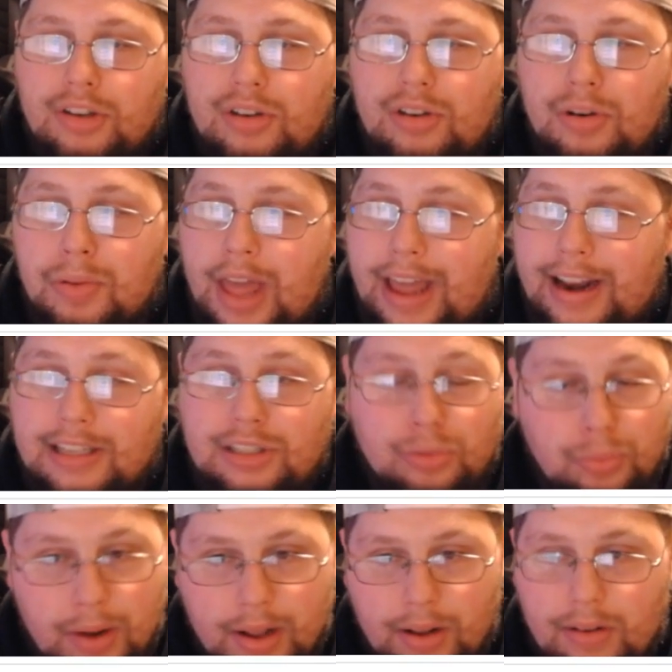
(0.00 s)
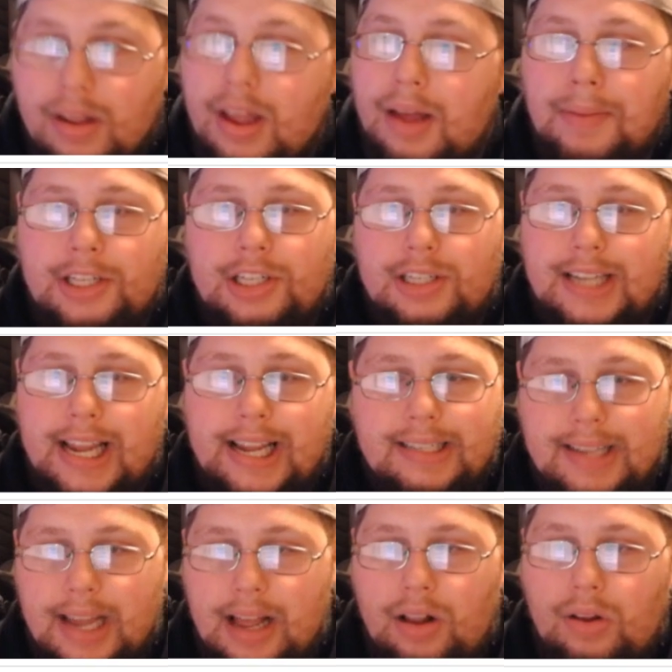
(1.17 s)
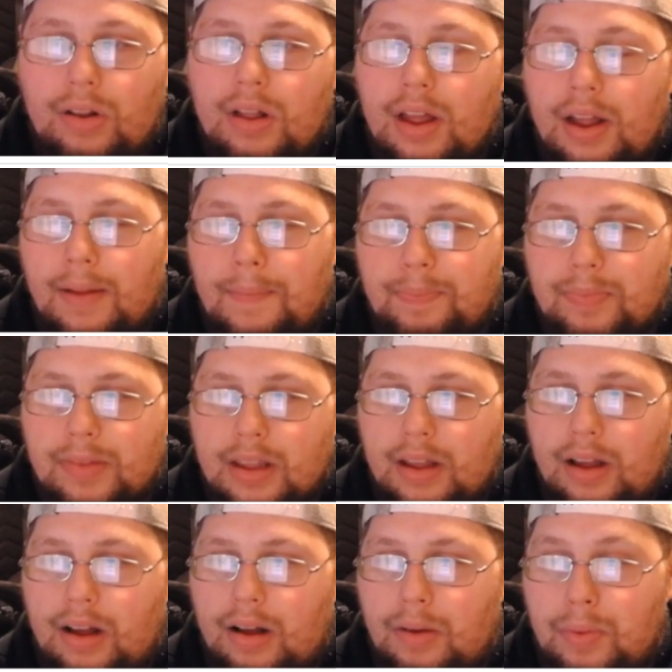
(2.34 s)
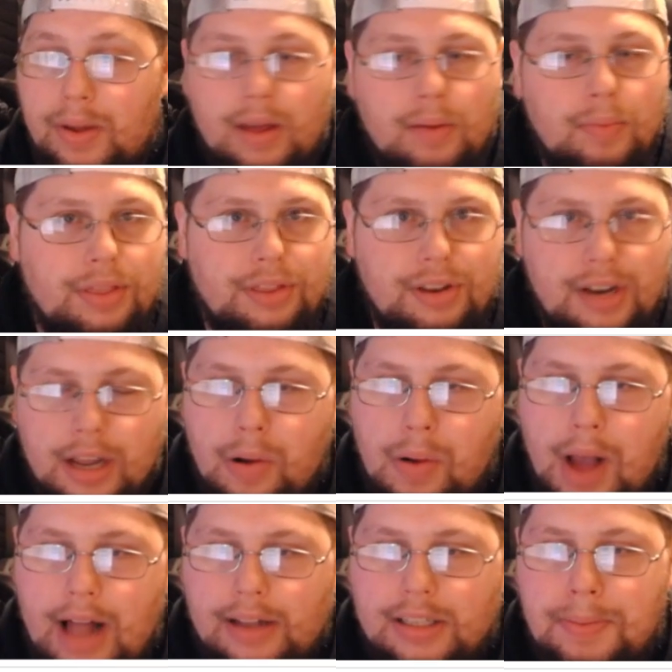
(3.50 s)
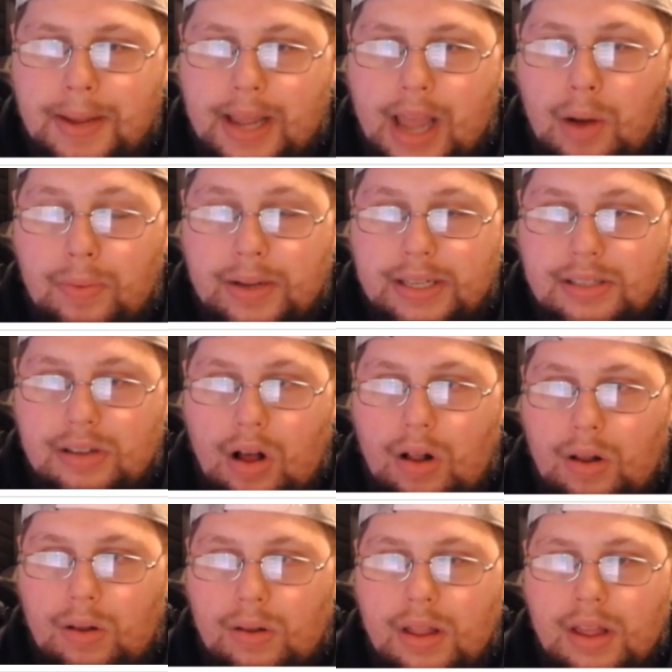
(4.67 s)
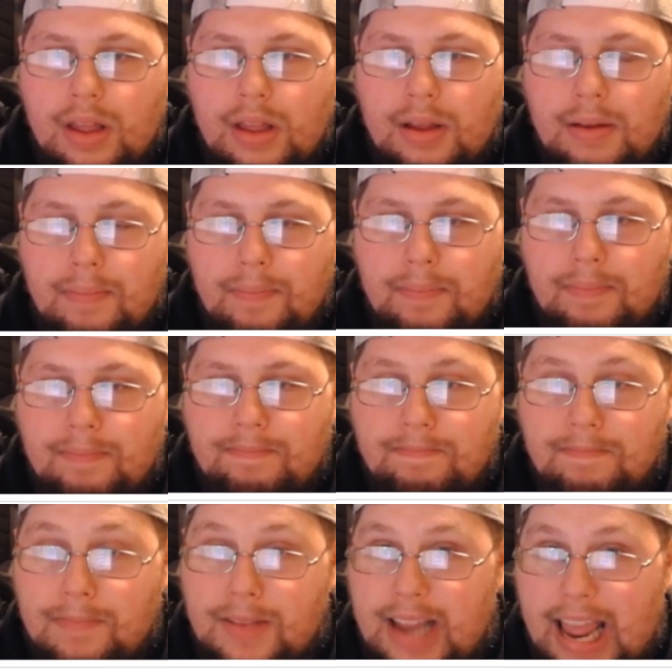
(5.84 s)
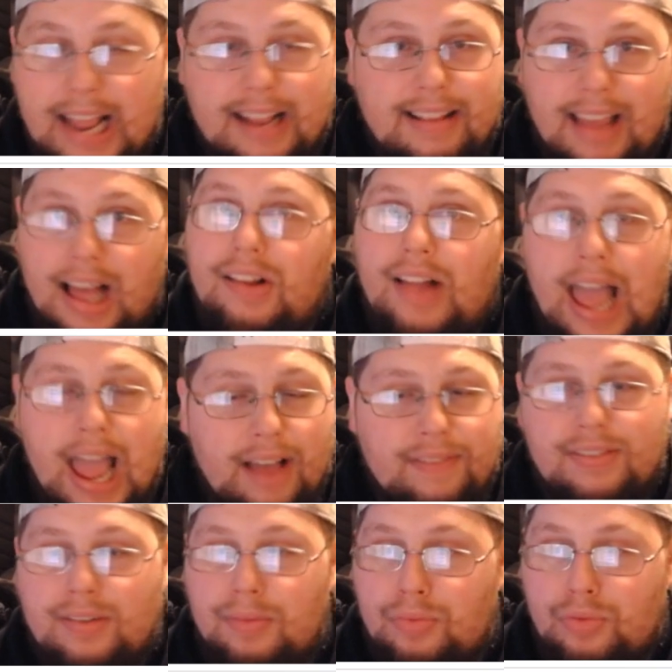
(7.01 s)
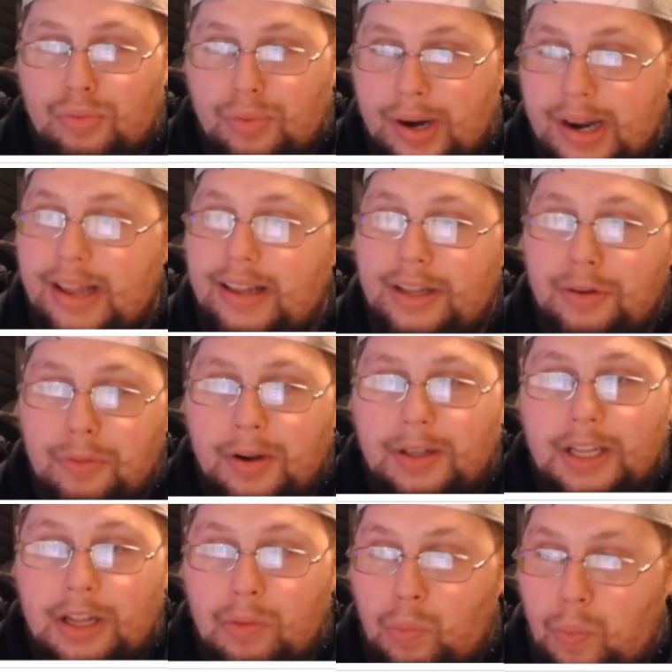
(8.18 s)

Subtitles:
do that as you will. I mentioned Tank Dell with Nico Collins being out. We saw Tank Dell have some really, really